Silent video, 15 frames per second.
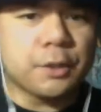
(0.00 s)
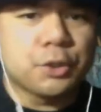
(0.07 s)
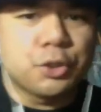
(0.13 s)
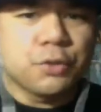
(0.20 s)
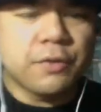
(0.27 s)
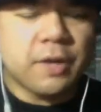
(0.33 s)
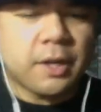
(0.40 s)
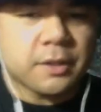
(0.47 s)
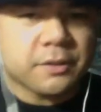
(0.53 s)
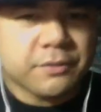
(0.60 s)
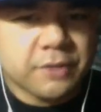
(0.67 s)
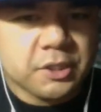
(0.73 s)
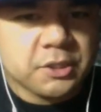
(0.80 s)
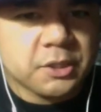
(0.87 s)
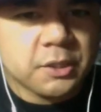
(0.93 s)
juvenile
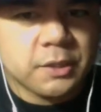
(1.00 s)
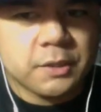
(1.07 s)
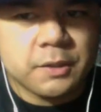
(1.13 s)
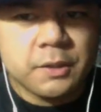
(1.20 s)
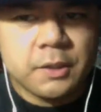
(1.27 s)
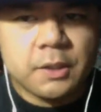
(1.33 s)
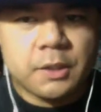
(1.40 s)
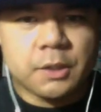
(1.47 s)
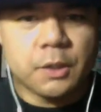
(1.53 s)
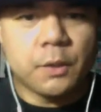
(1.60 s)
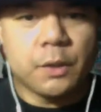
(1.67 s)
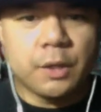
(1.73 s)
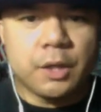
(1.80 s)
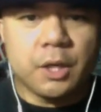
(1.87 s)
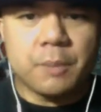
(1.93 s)
division
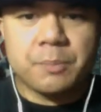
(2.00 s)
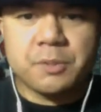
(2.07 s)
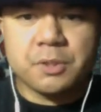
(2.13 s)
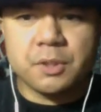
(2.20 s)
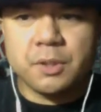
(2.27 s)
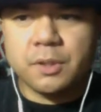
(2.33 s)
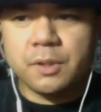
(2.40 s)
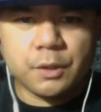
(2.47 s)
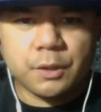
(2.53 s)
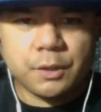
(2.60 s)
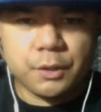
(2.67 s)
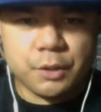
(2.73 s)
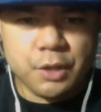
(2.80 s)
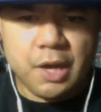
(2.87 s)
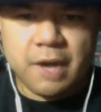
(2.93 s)
going up to,
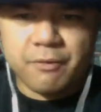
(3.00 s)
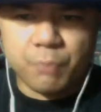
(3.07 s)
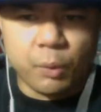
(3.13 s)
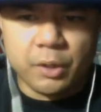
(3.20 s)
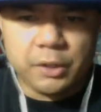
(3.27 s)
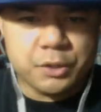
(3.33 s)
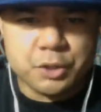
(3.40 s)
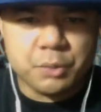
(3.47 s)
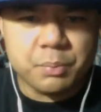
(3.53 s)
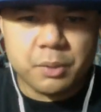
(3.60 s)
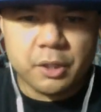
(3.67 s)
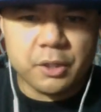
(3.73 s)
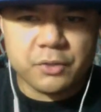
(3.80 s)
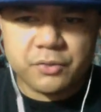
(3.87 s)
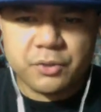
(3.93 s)
you have 1 or 2
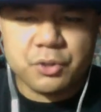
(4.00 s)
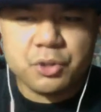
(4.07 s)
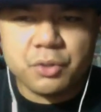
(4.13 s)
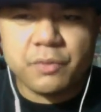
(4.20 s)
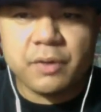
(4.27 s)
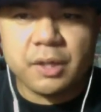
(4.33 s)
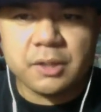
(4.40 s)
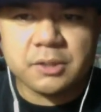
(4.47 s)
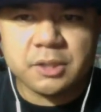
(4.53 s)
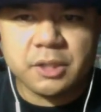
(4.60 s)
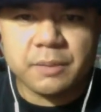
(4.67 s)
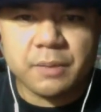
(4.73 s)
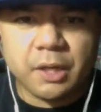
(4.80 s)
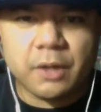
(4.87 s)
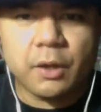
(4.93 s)
players from the juvenile
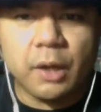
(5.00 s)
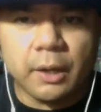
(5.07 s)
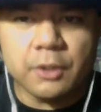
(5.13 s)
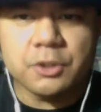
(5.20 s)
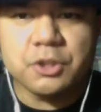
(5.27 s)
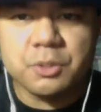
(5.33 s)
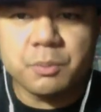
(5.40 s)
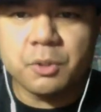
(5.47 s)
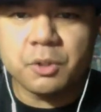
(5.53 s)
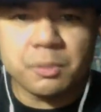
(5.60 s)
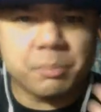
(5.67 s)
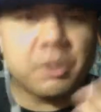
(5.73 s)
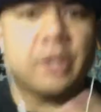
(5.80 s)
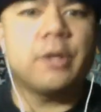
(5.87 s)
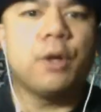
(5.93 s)
team that are eligible
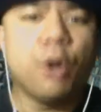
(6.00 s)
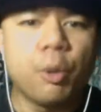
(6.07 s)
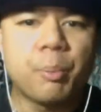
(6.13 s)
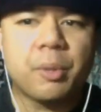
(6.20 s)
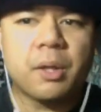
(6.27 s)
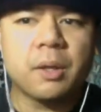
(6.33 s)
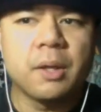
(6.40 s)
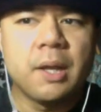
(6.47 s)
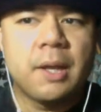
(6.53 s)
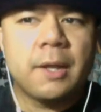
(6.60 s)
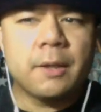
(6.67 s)
to play open.